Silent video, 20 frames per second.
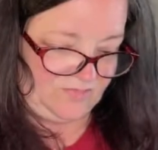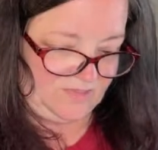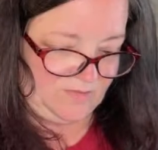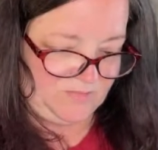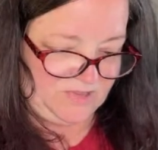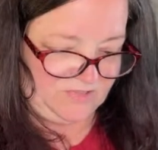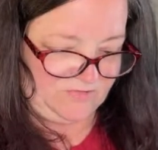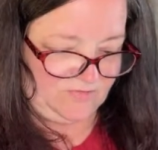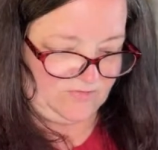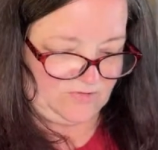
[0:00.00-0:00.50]
Let
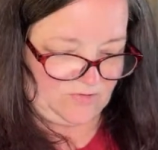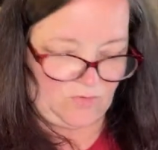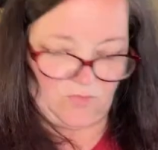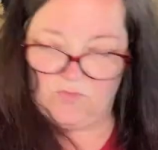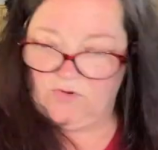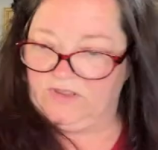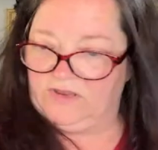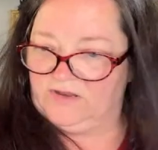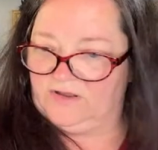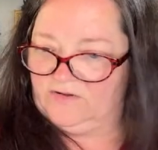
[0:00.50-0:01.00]
me do the
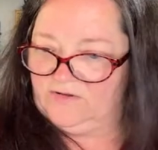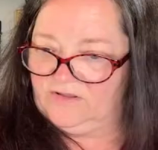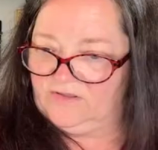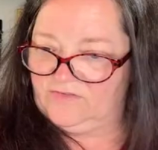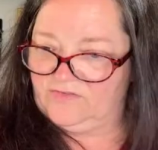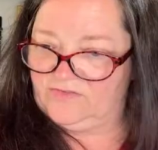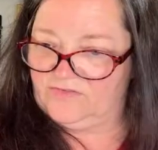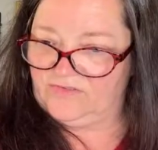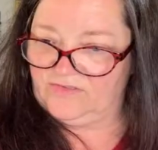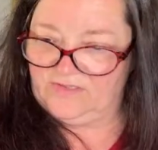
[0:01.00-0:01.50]
queen
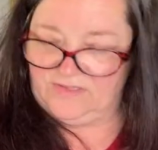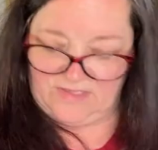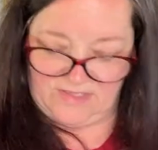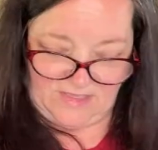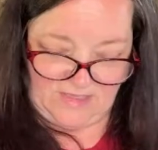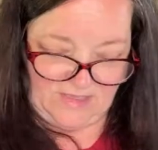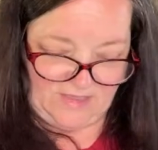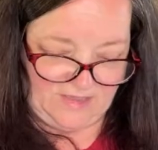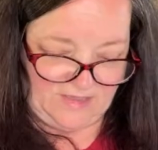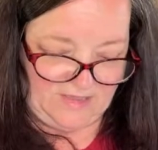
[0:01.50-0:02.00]
earrings.
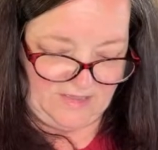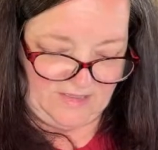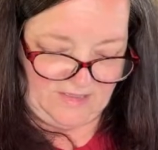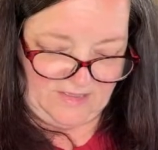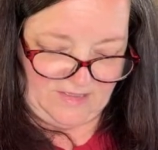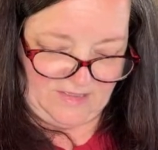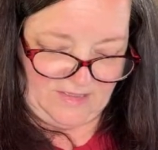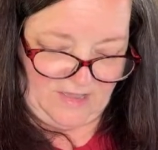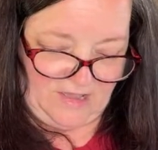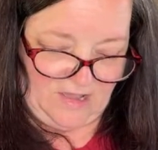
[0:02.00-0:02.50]

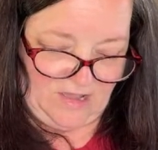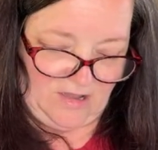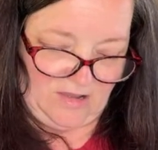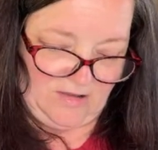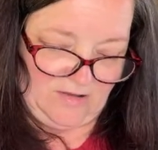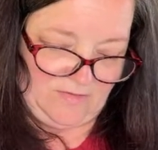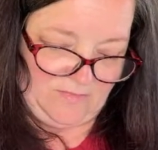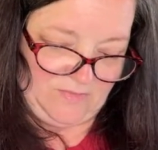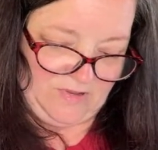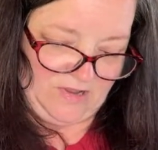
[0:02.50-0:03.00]

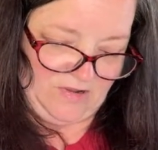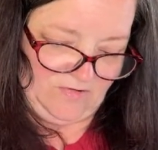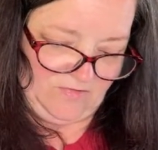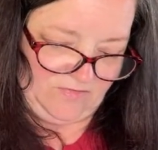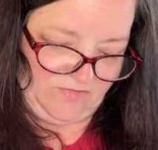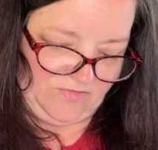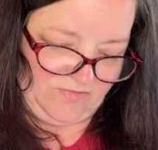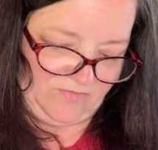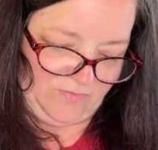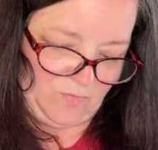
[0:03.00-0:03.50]

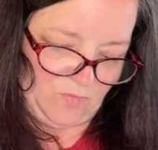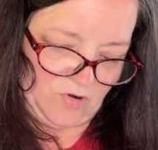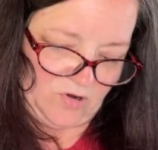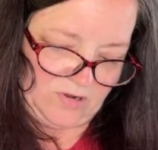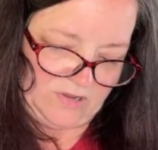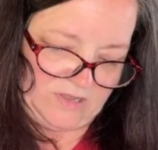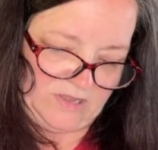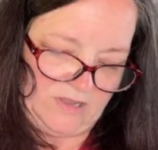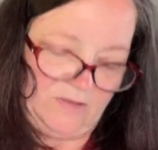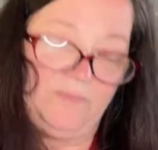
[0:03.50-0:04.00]
Here's the
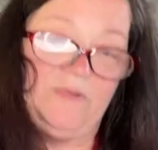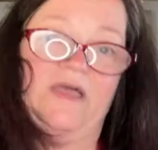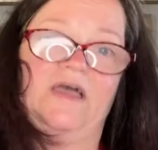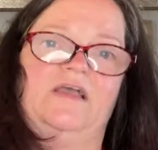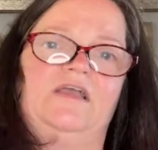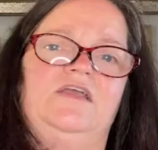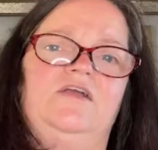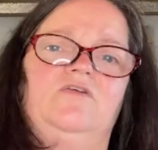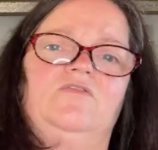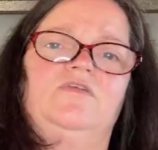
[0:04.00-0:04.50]
marking
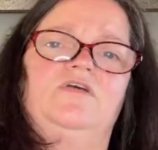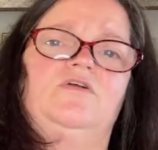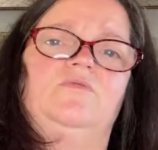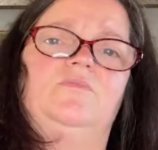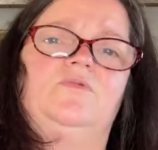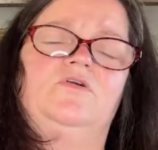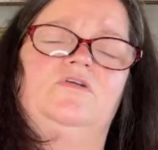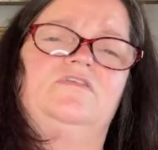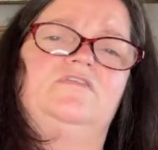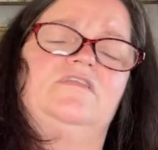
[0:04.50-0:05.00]
back here. They're
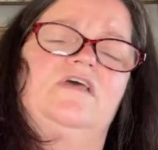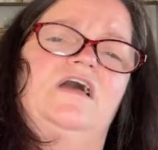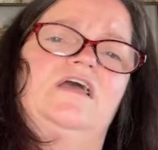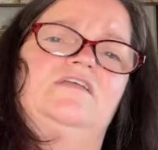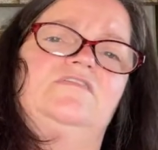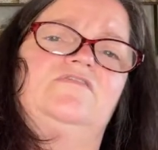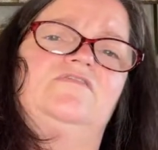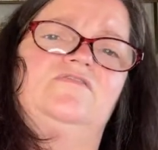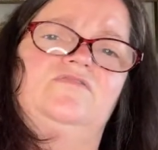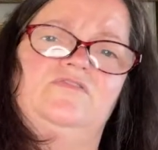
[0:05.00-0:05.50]
marked
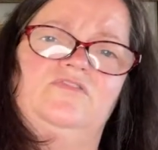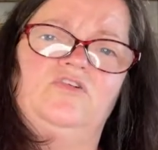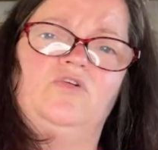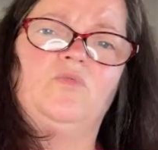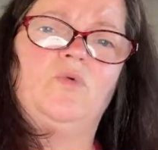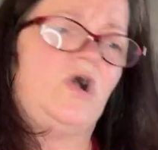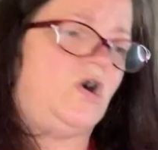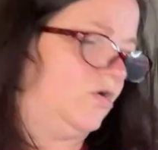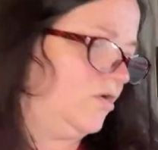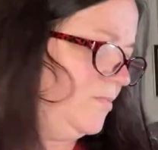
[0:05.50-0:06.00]
9.
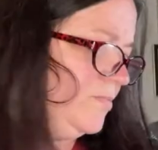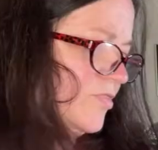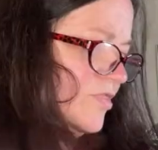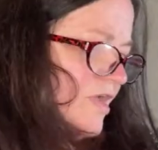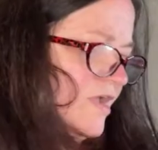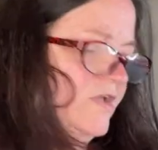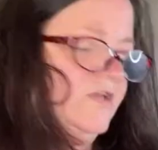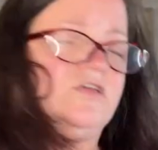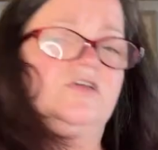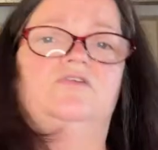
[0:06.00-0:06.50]
You're welcome.
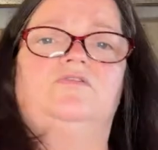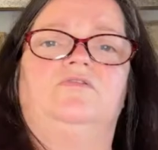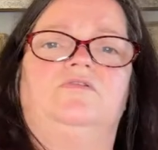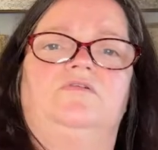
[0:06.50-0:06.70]
Thank you.